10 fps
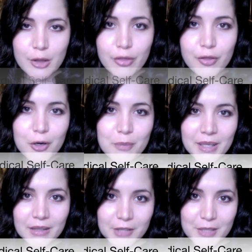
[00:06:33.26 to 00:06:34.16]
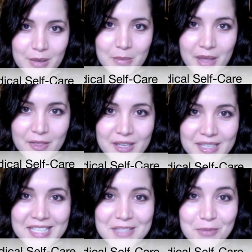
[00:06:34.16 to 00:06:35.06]
The third pillar of my
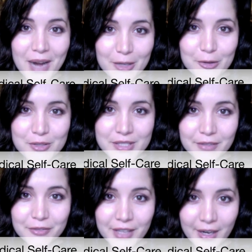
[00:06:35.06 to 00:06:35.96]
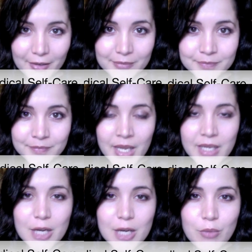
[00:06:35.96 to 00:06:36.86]
method is radical self-care.
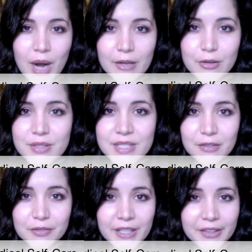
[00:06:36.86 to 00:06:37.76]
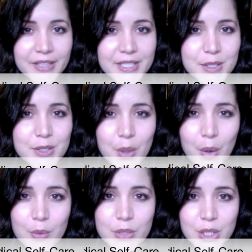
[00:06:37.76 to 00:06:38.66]
And radical self-care is
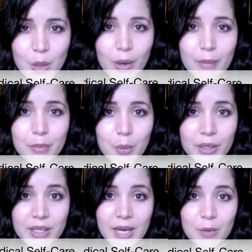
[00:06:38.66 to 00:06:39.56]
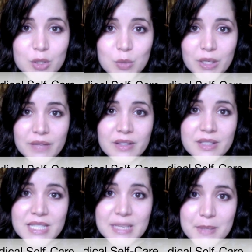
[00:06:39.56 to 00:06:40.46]
so important and was one of the
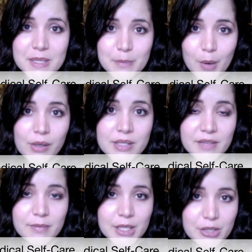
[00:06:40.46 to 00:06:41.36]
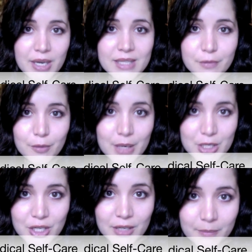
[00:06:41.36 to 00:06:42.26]
deepest parts of my
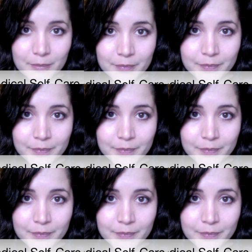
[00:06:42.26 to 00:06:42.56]
transformation.